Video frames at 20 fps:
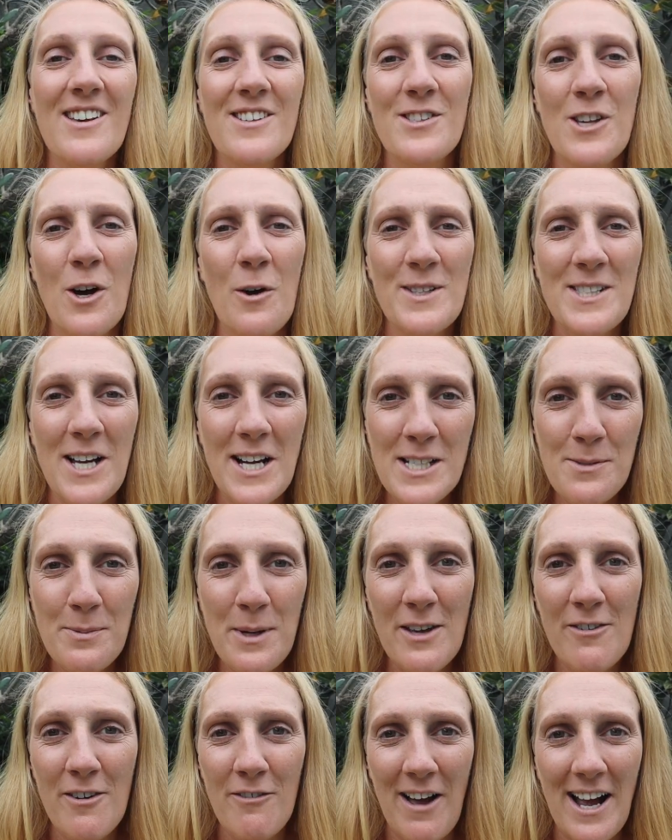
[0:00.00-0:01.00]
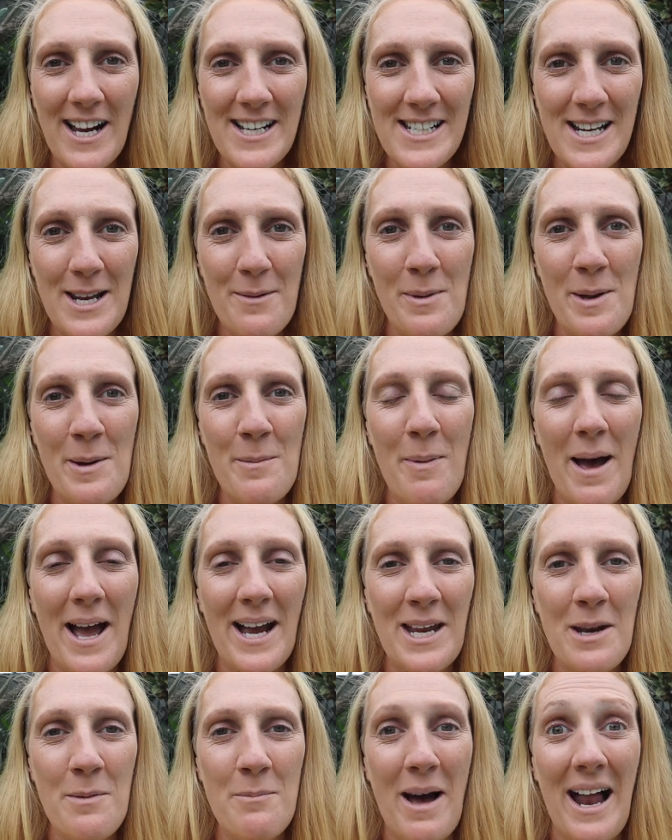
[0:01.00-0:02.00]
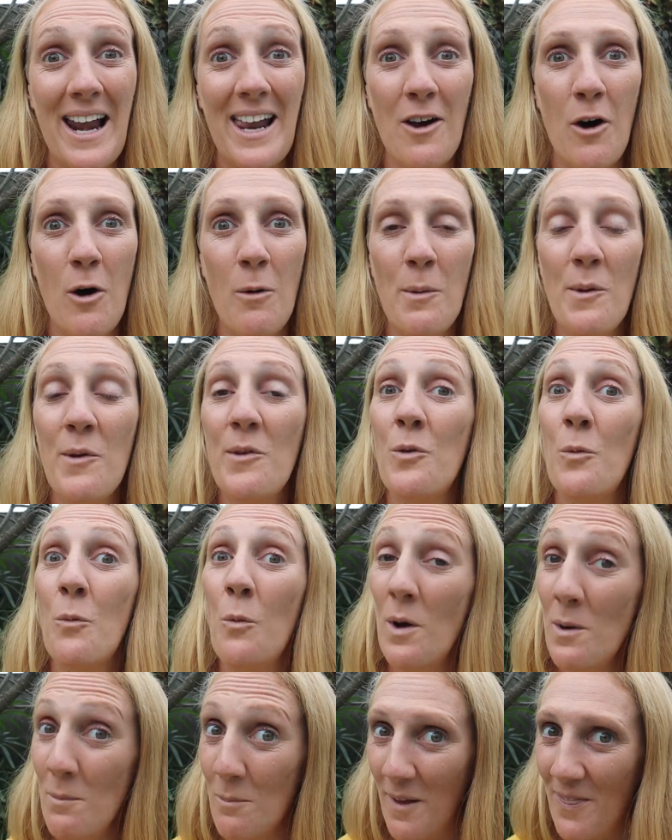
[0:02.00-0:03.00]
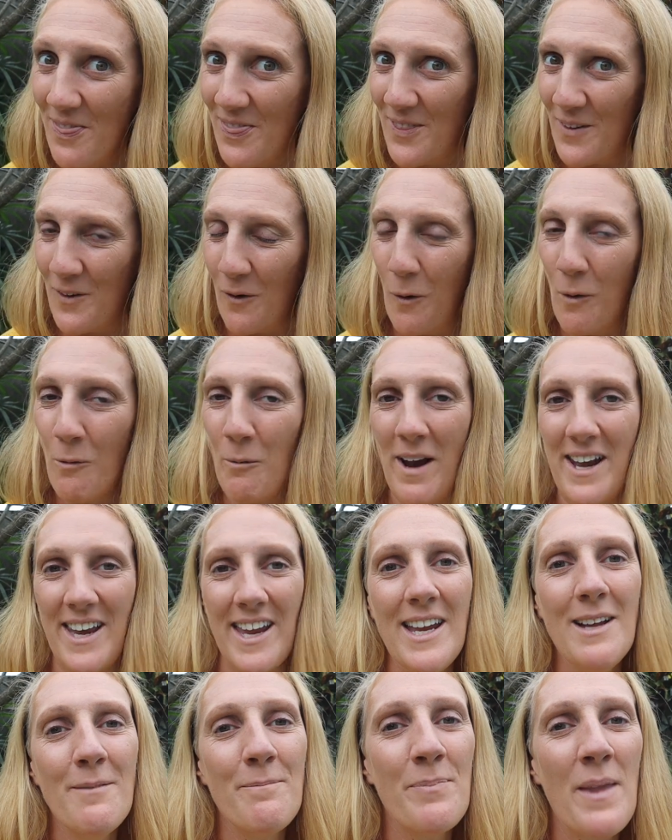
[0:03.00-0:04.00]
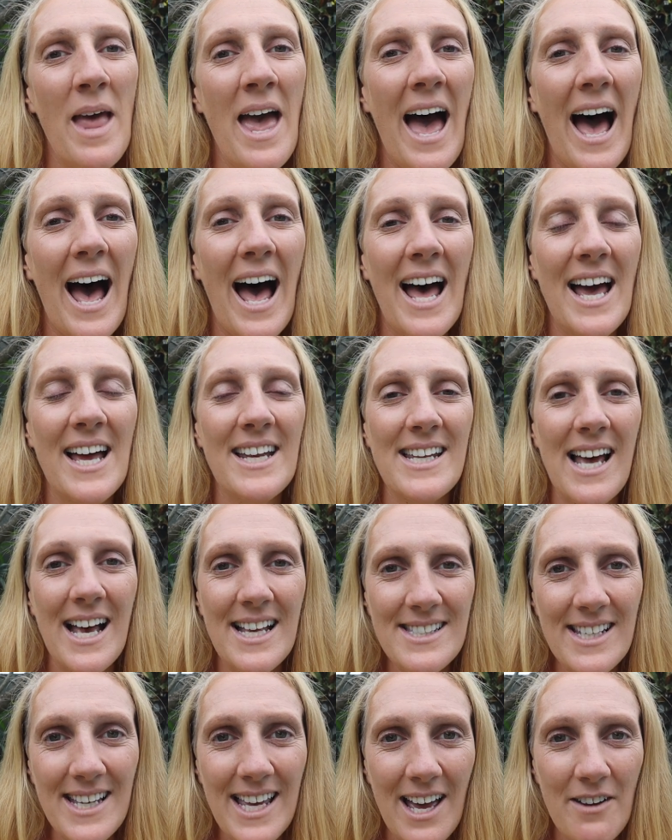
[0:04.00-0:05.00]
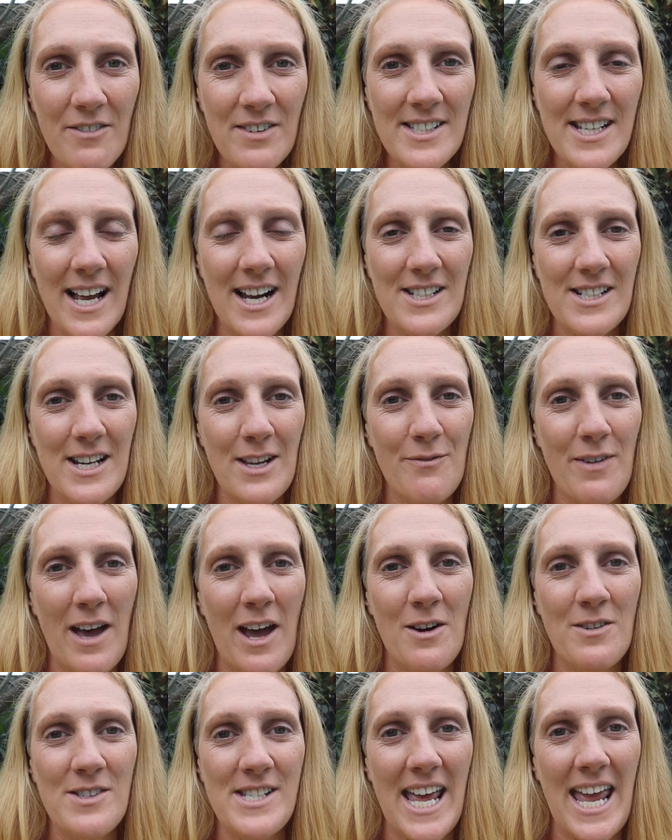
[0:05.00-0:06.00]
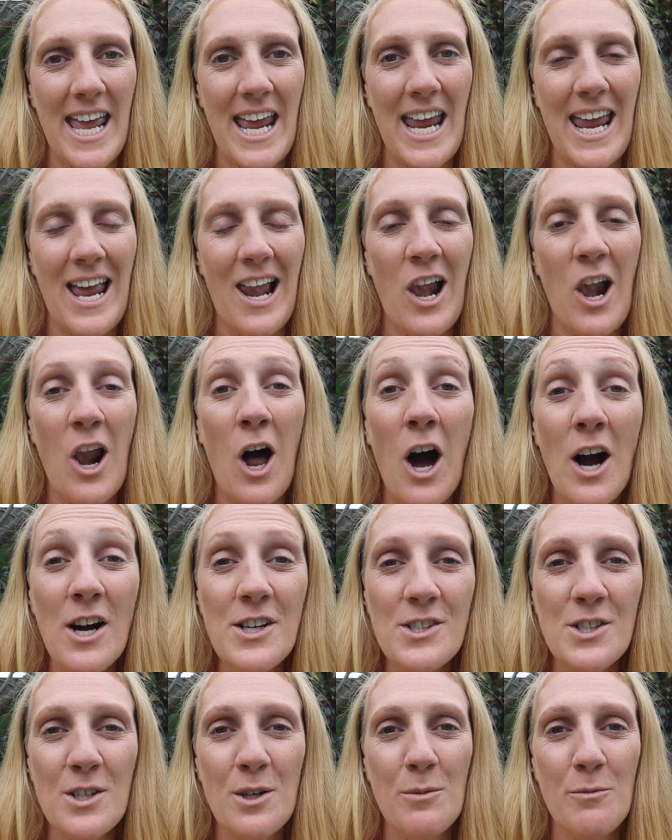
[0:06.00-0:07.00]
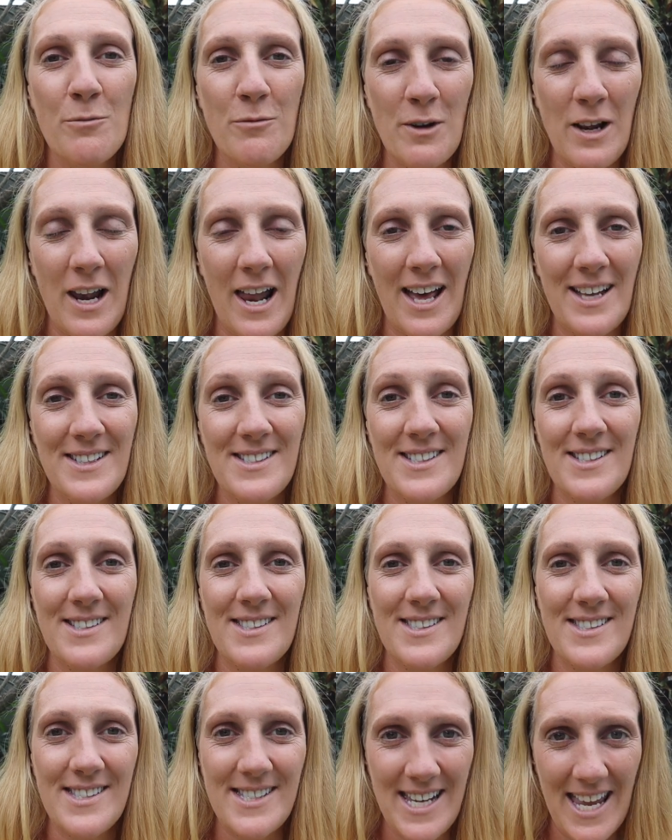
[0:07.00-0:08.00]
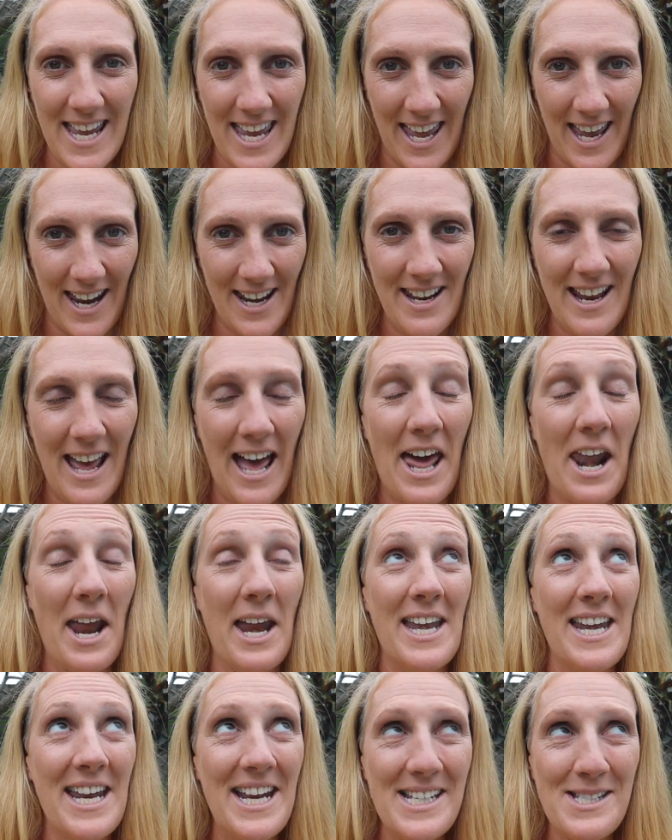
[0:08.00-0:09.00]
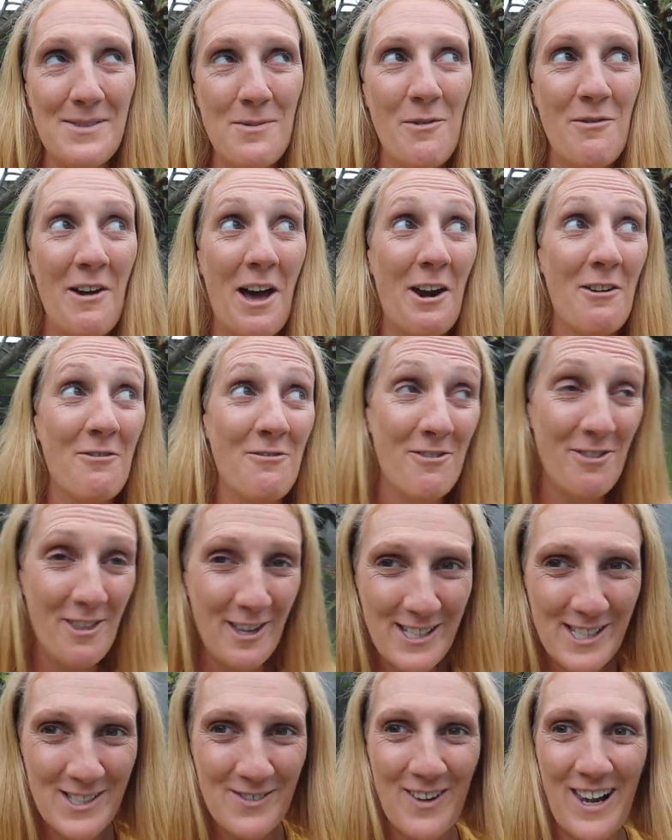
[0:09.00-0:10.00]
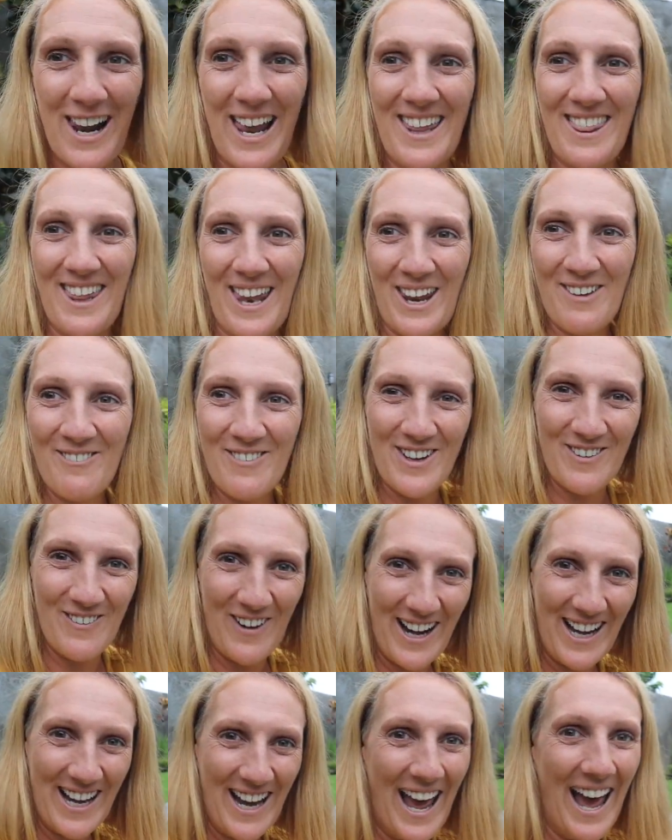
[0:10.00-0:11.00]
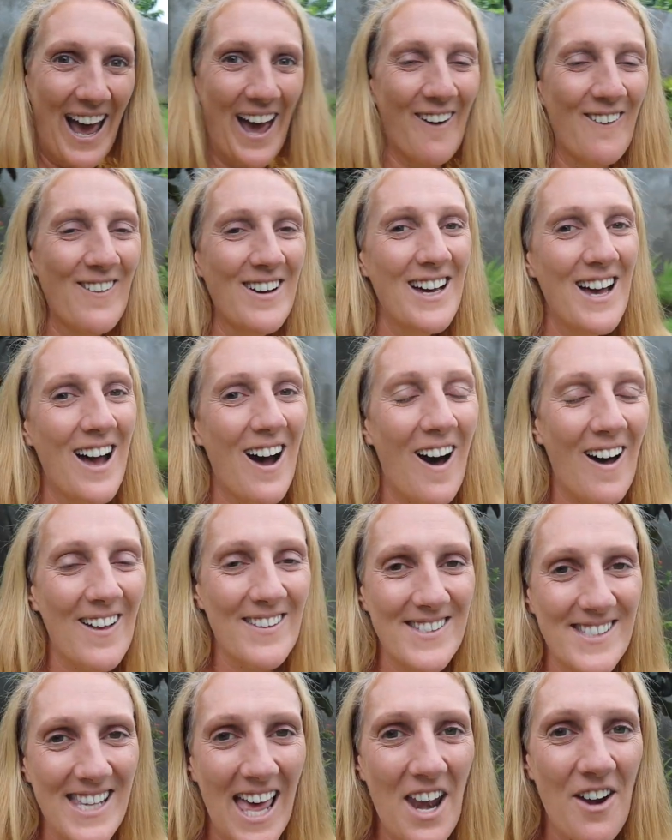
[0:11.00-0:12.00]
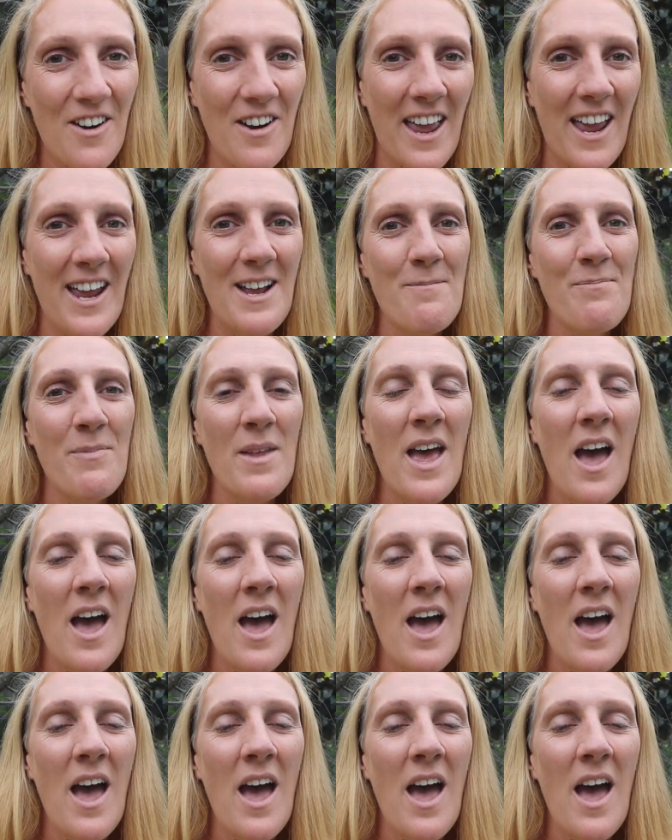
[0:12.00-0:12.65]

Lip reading: So it's hard to believe I've actually been back in Bali almost 1 month already. And as I haven't actually found a long-term villa to stay in, and I need to move out of this villa that I'm in right now on Saturday,